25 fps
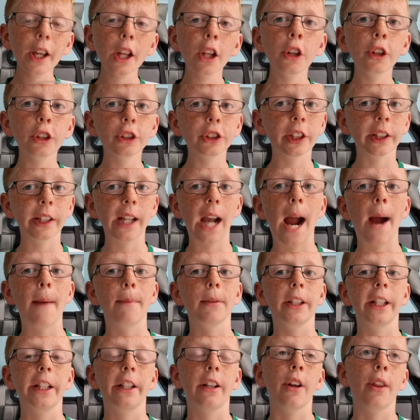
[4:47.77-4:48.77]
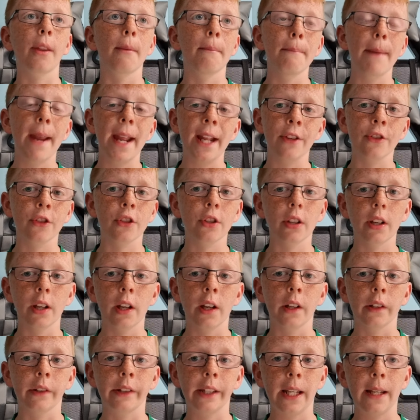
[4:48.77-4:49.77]
Looks like Aberdeen are the main
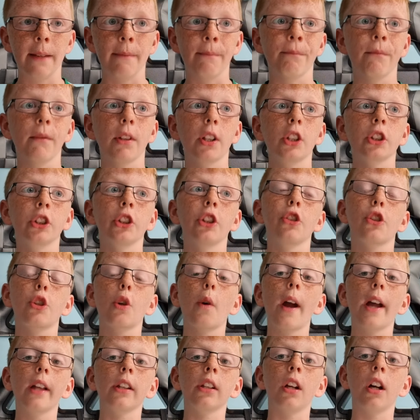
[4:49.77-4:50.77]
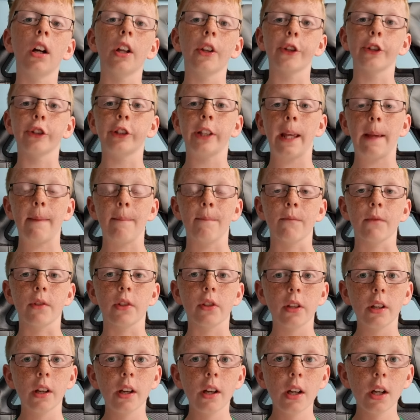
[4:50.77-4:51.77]
uh, team because there's quite a lot of other
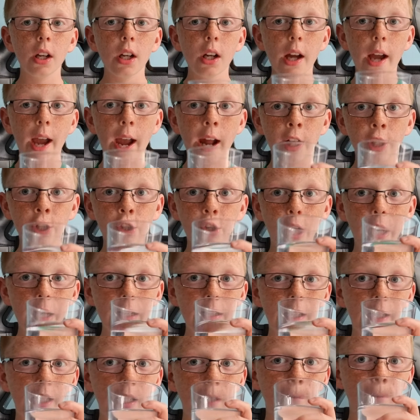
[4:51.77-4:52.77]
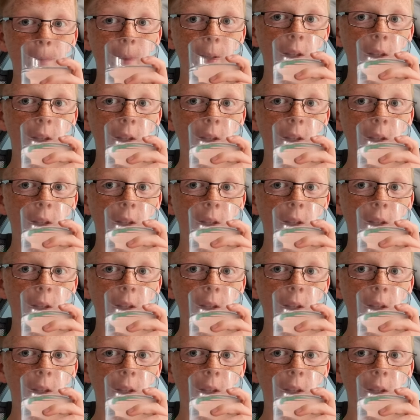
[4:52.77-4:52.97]
teams interested in him,